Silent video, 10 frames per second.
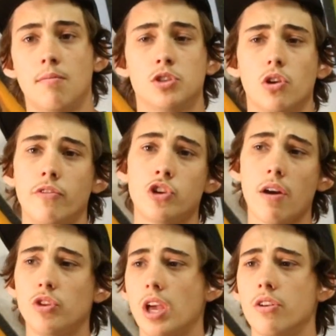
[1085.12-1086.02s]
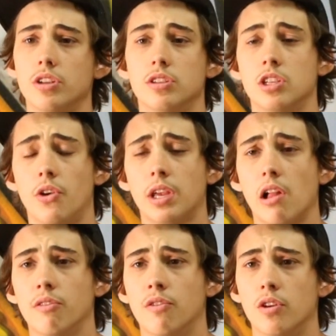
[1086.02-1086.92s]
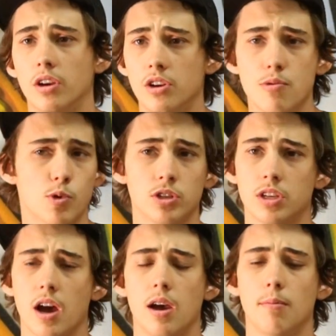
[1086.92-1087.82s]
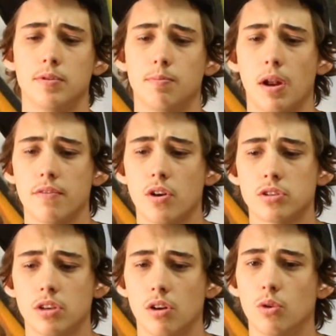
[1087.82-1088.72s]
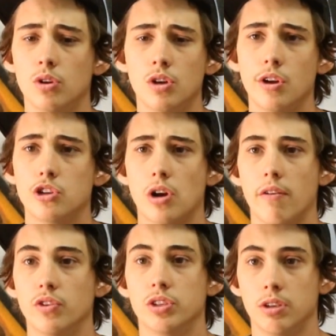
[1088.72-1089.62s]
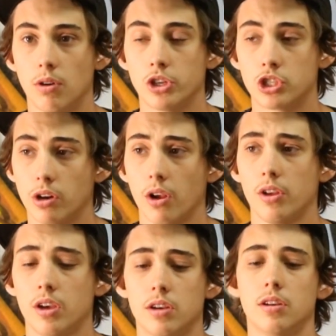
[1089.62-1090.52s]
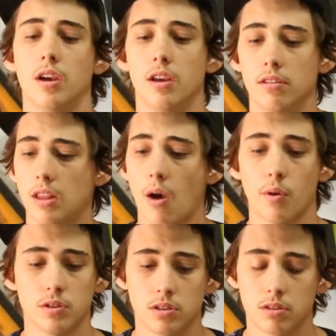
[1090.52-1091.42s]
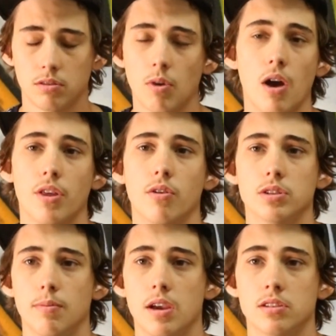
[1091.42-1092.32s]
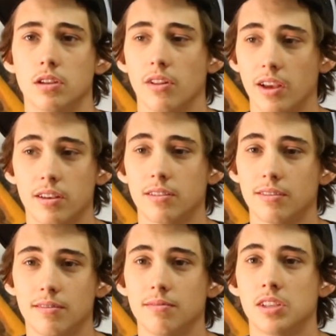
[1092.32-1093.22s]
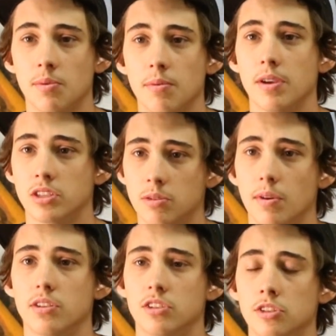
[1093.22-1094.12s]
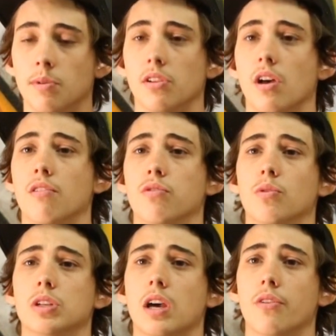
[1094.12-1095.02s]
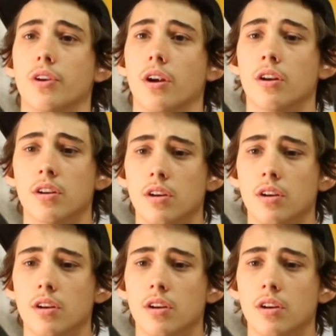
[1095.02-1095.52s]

So I've traveled down to Southern California numerous times, but I've also traveled to Australia, and that was amazing. Like some of the best experiences of my life. I went down there.